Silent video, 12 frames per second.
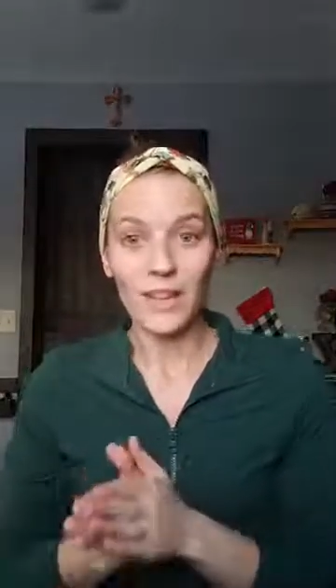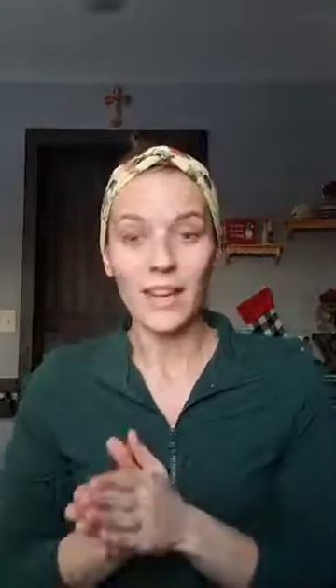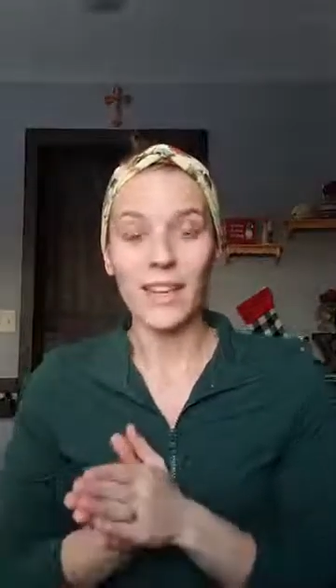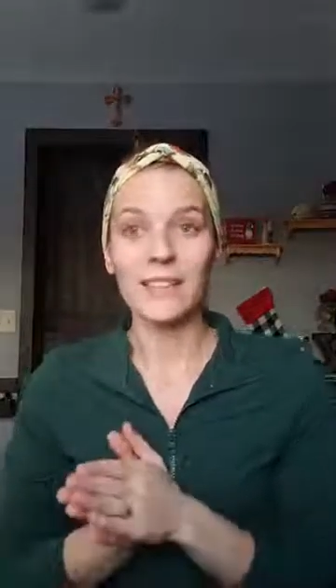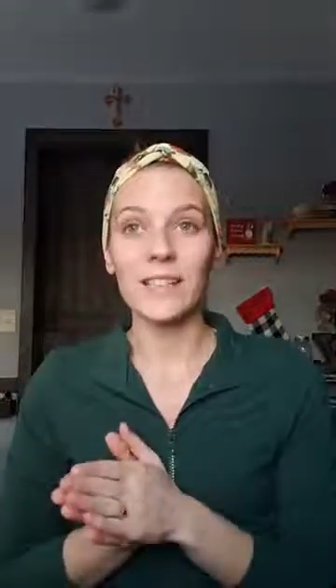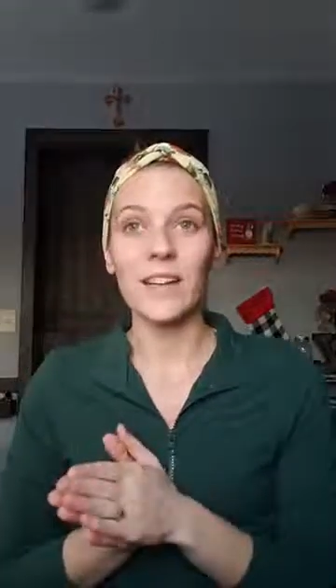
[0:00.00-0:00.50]

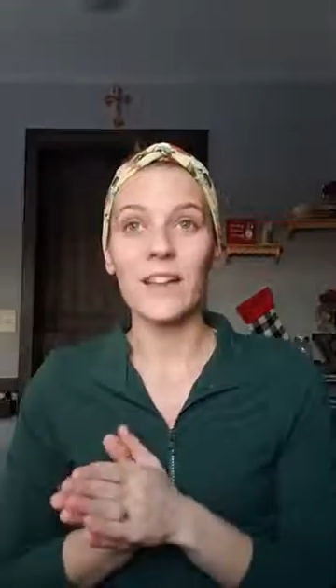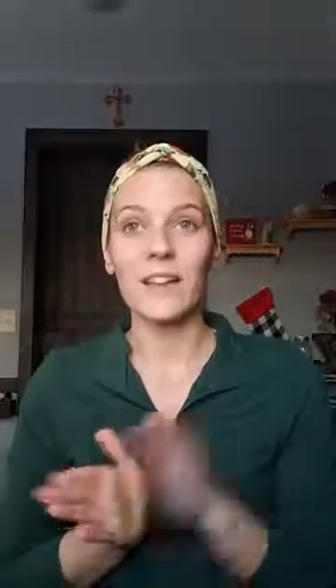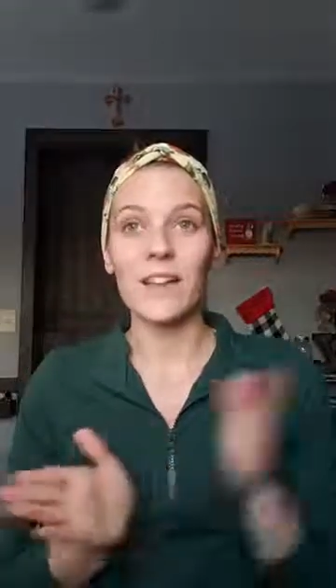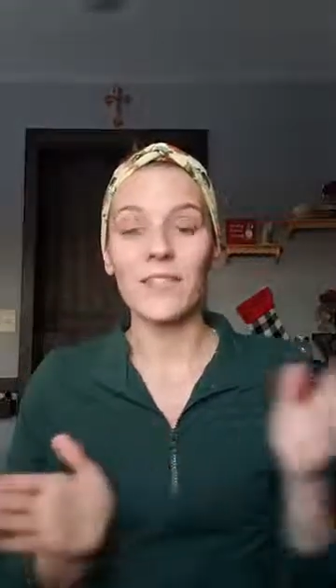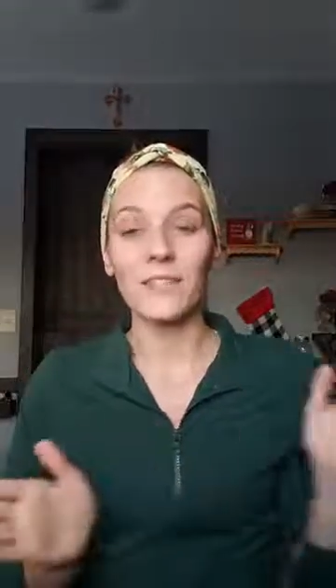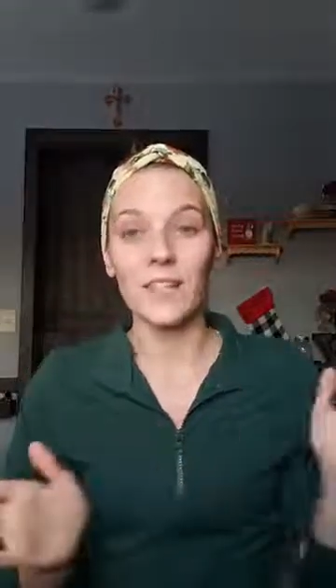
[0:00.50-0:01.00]
until I
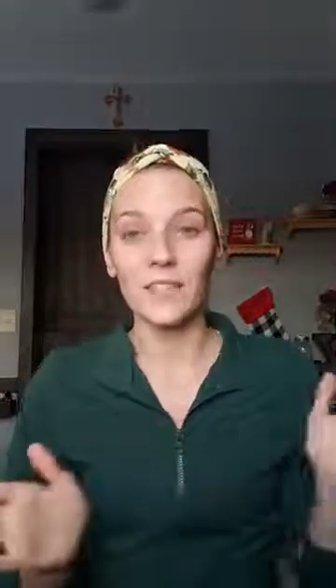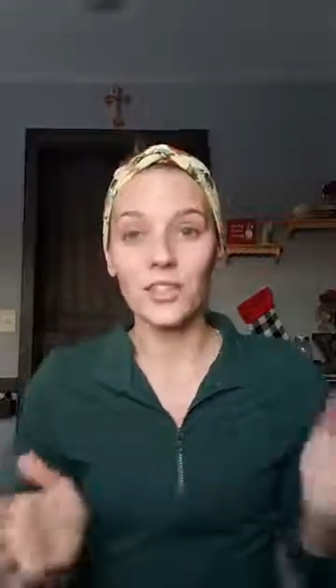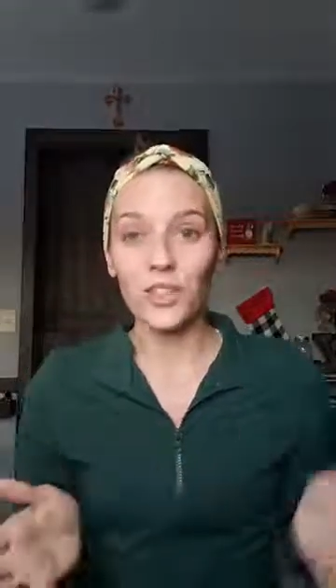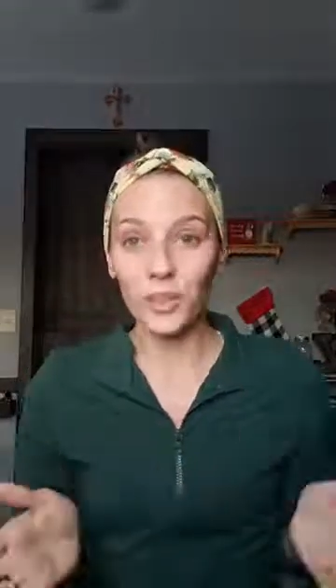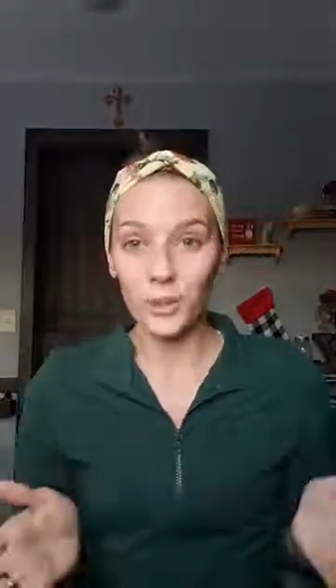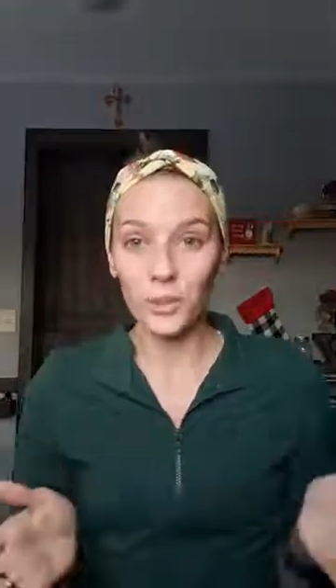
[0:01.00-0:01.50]
left at
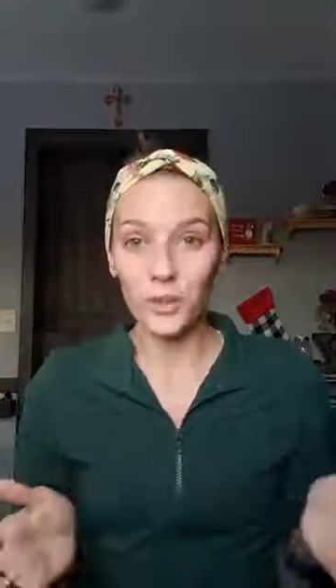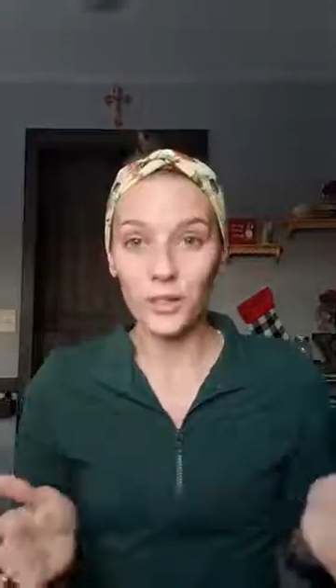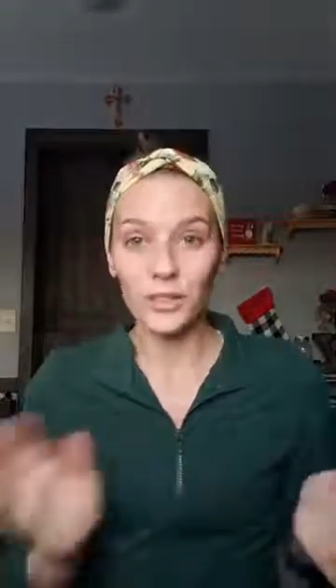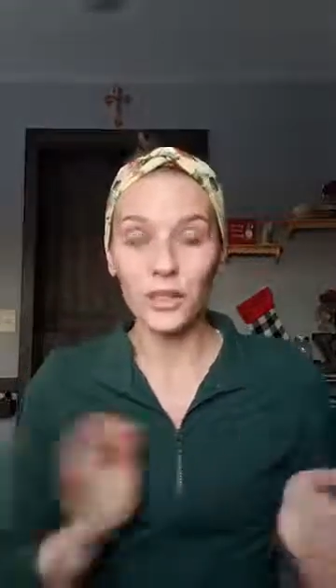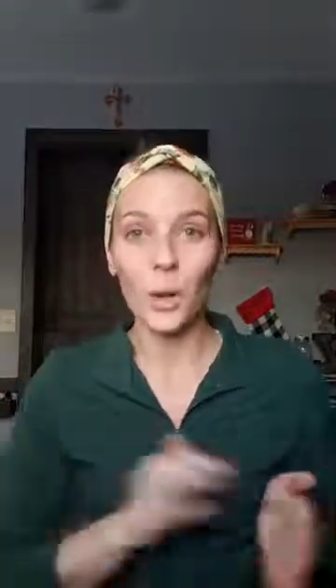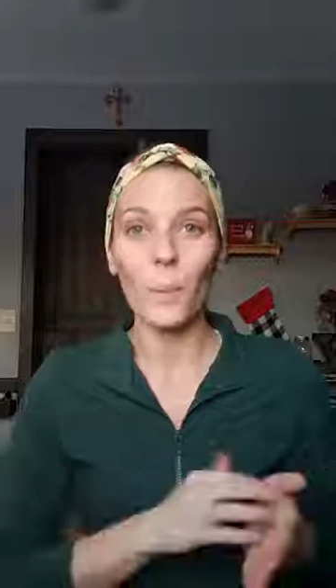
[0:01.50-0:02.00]
2
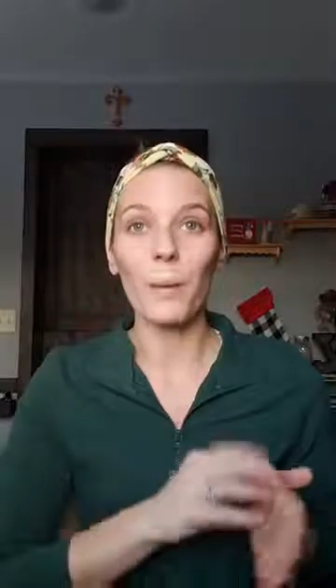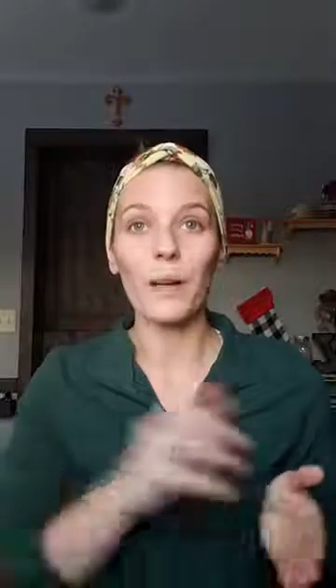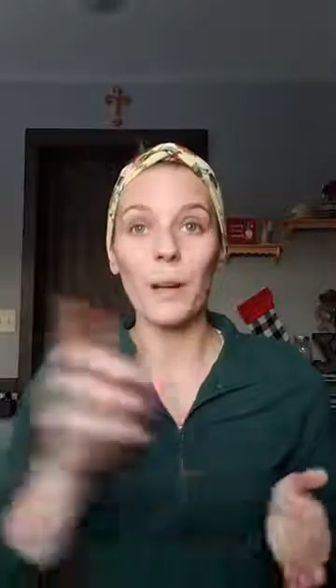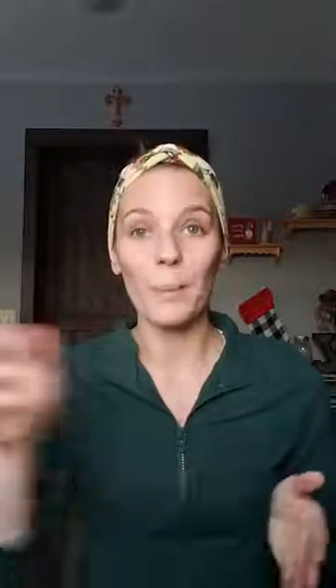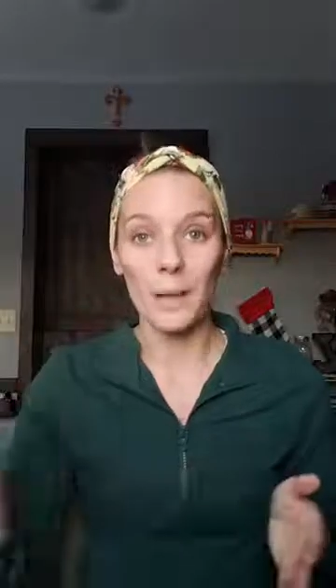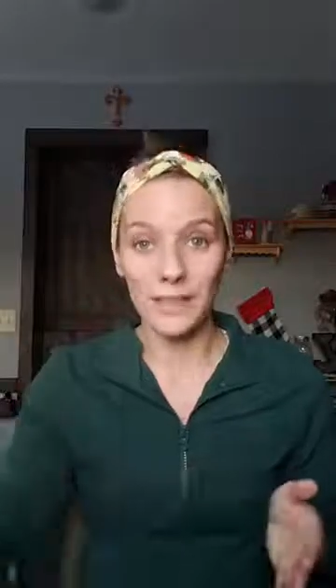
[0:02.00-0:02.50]
to go pick
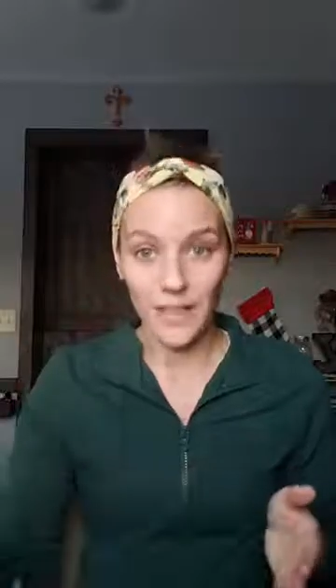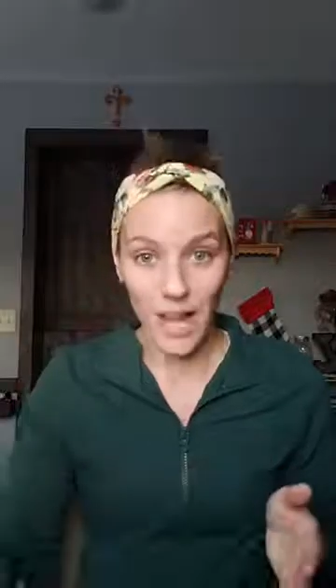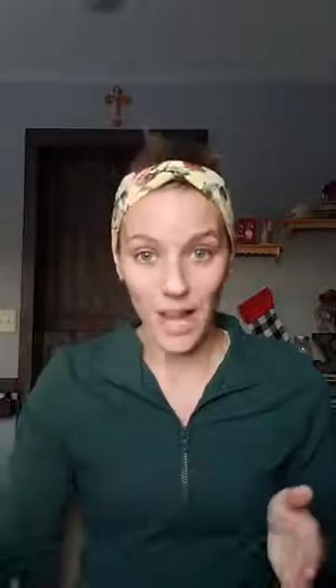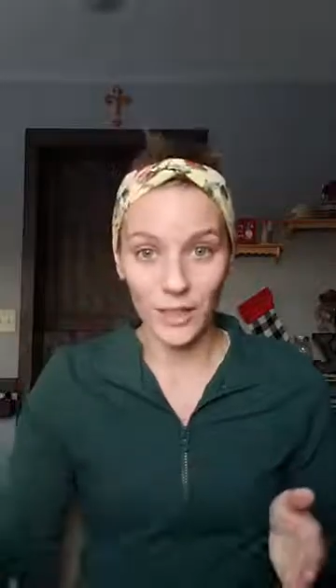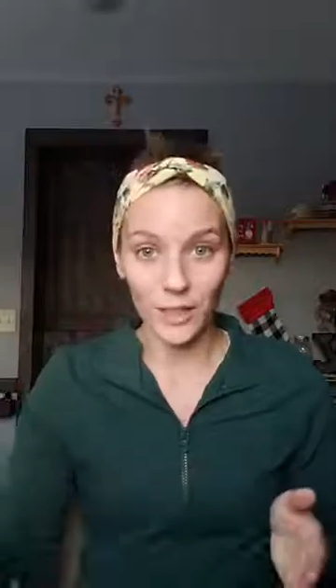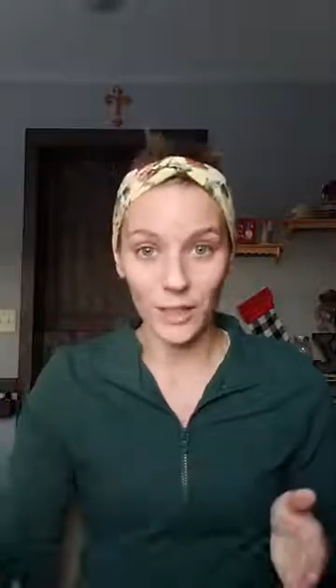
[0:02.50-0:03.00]
up my
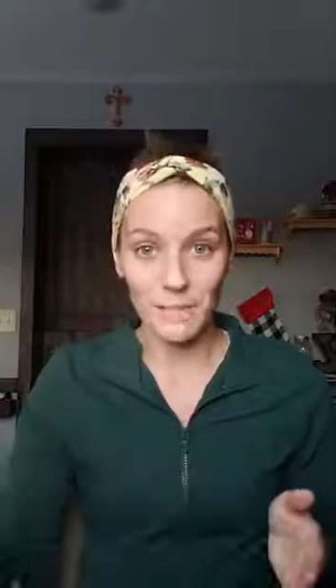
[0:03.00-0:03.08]
daughter.